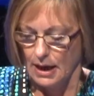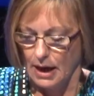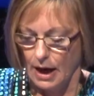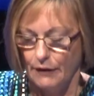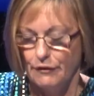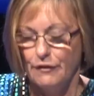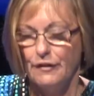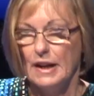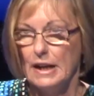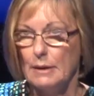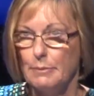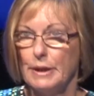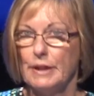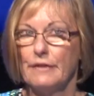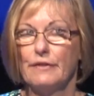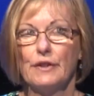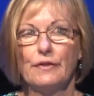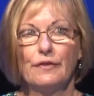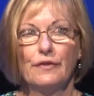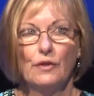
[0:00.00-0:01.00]
I feel a bit
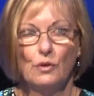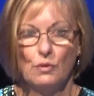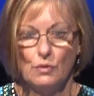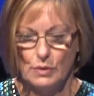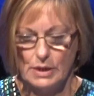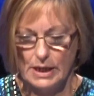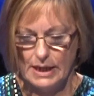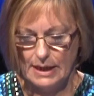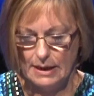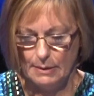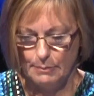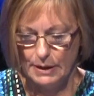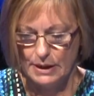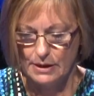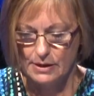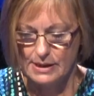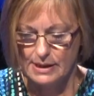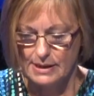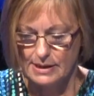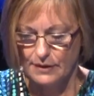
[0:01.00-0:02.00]
of a fraud here
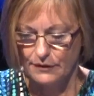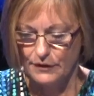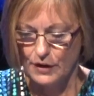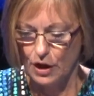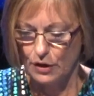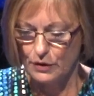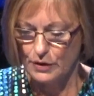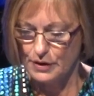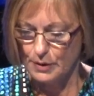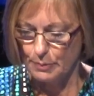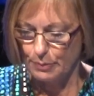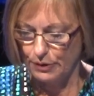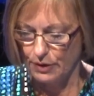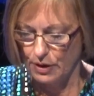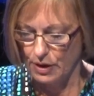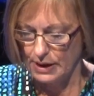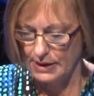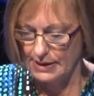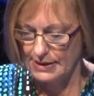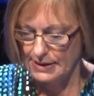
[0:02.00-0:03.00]
because it's of no
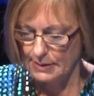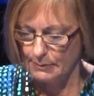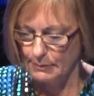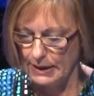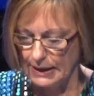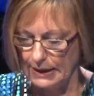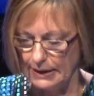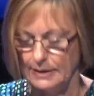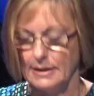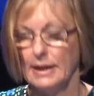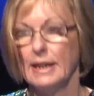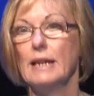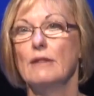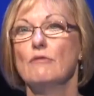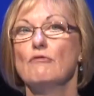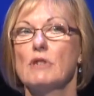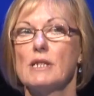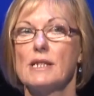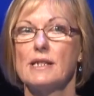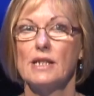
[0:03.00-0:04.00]
surprise to me that
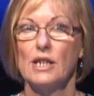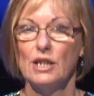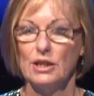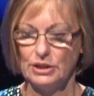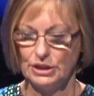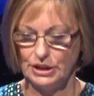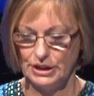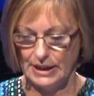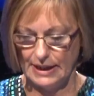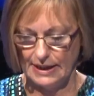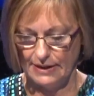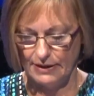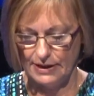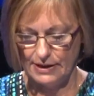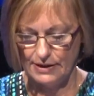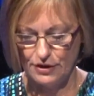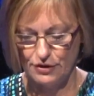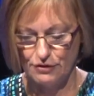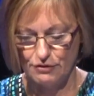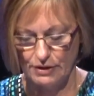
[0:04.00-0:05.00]
in researching our
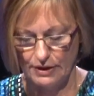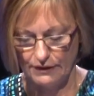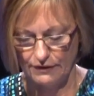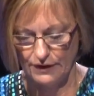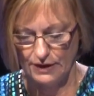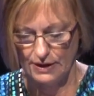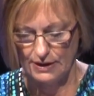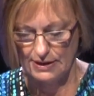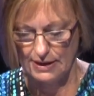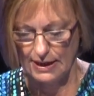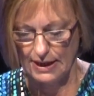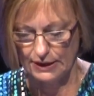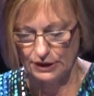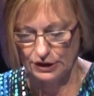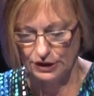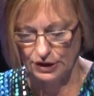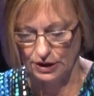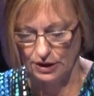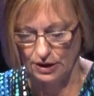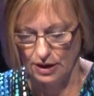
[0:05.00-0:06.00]
history for this
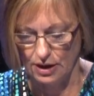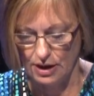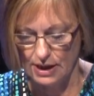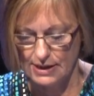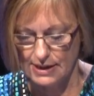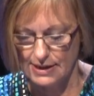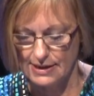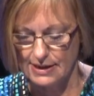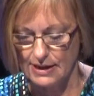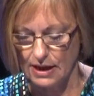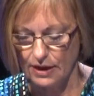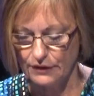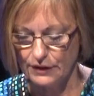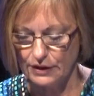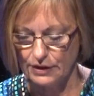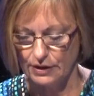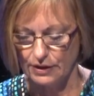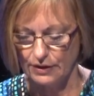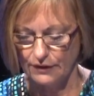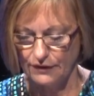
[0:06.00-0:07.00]
lecture, I
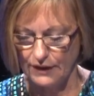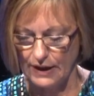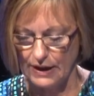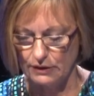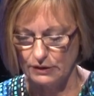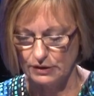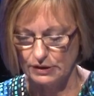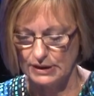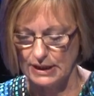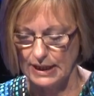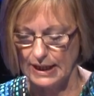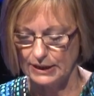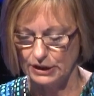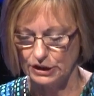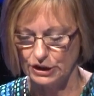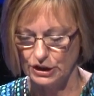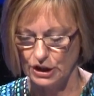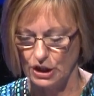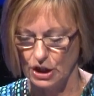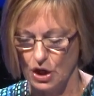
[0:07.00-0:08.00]
discovered that the Founders'
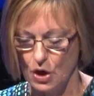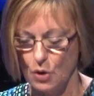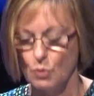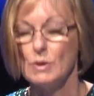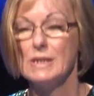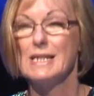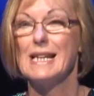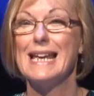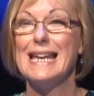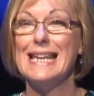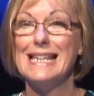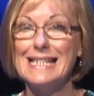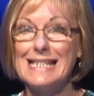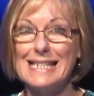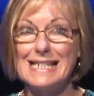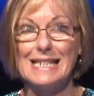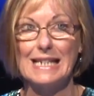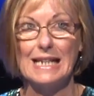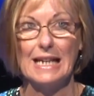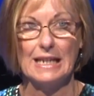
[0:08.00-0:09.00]
Lecture was
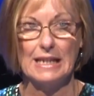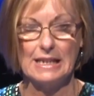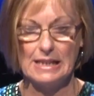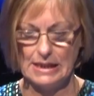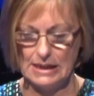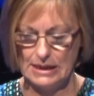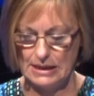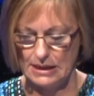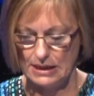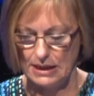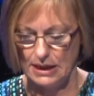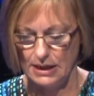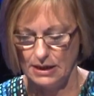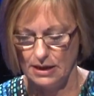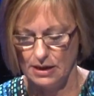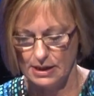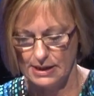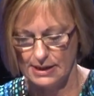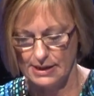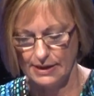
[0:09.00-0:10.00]
instigated in
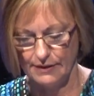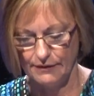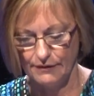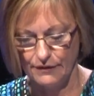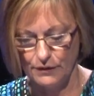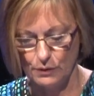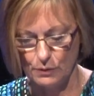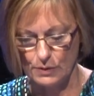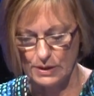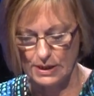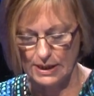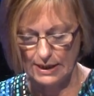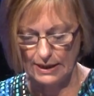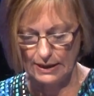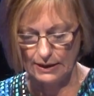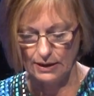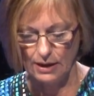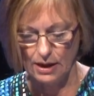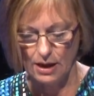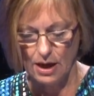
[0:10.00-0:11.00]

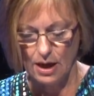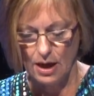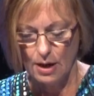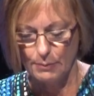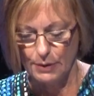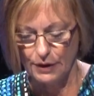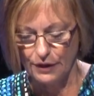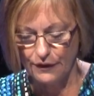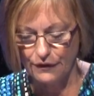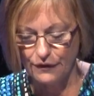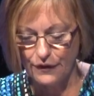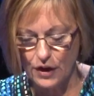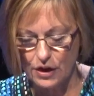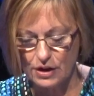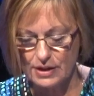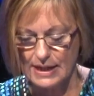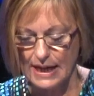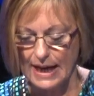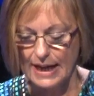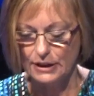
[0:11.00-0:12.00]
1914, but the
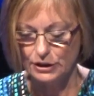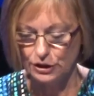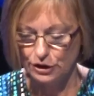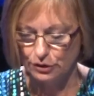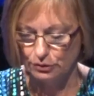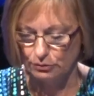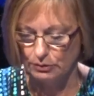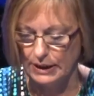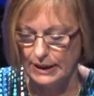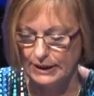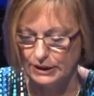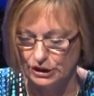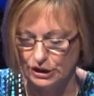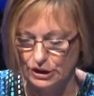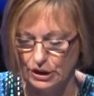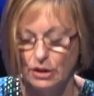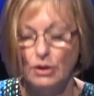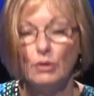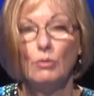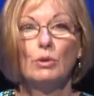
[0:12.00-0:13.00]
first actual
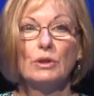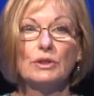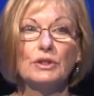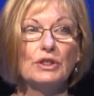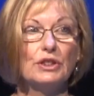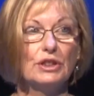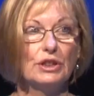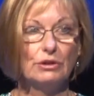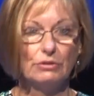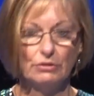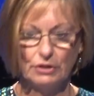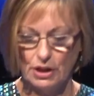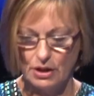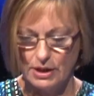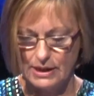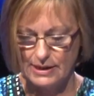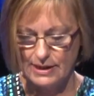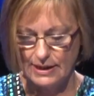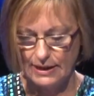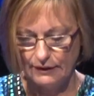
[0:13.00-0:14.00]
lecture wasn't till
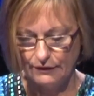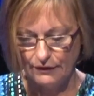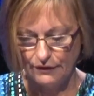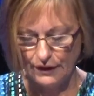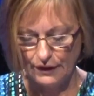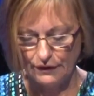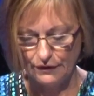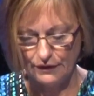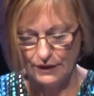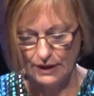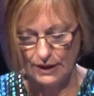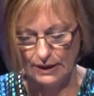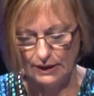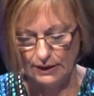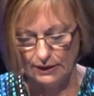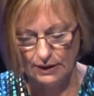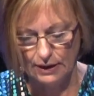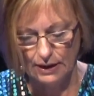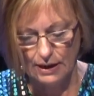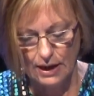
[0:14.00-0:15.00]
1915.